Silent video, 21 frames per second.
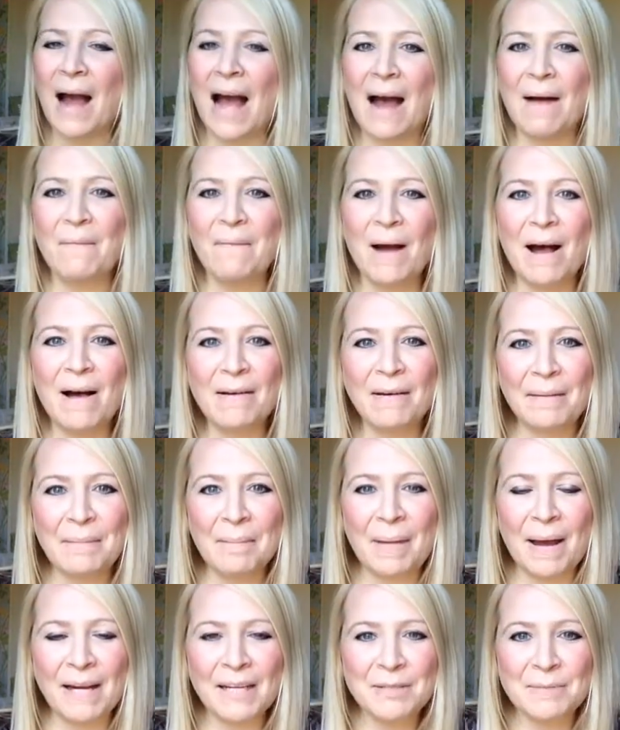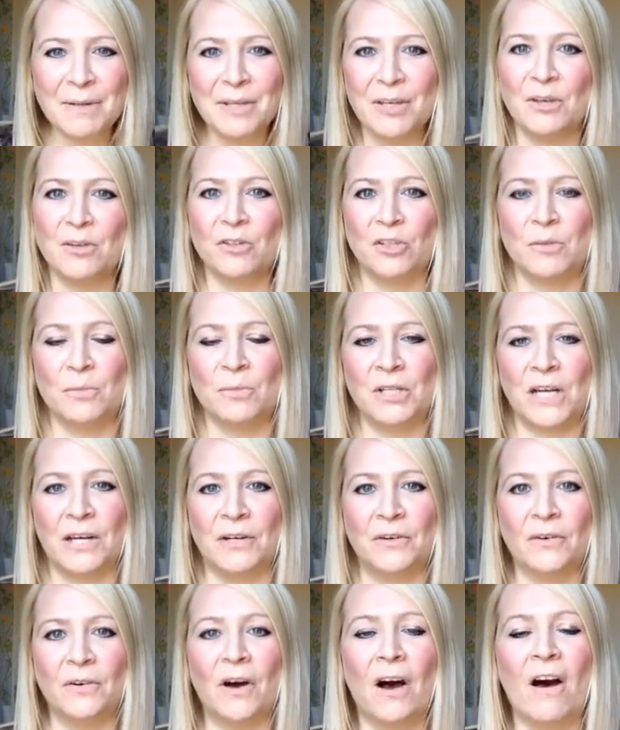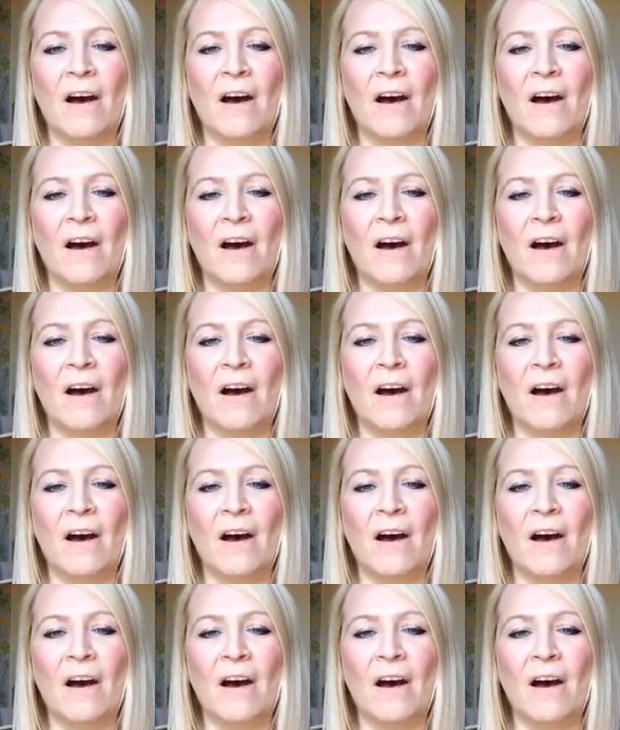And welcome back to my YouTube channel.